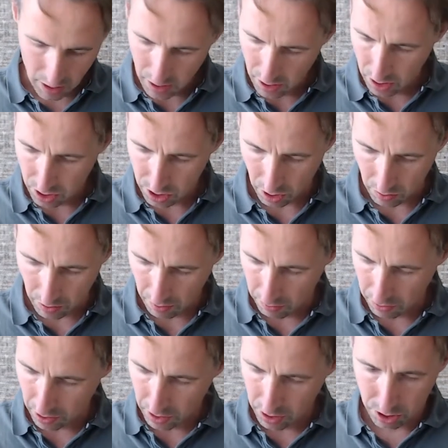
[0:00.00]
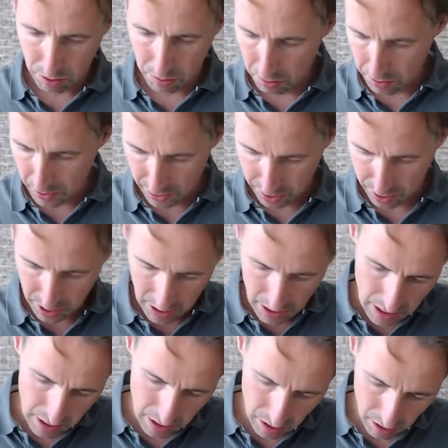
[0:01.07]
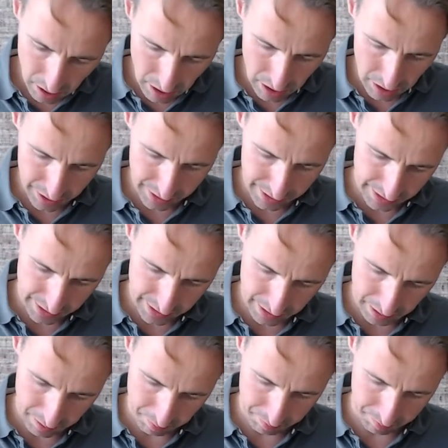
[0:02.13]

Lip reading: So now we're gonna screw this on the on